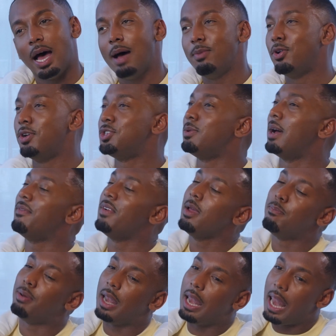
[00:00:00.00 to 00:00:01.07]
I'm going to have a
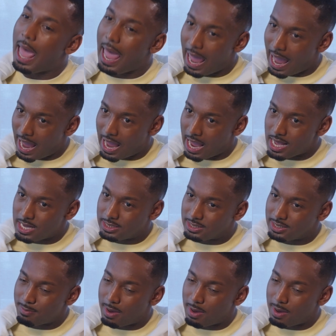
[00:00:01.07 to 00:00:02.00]
blast.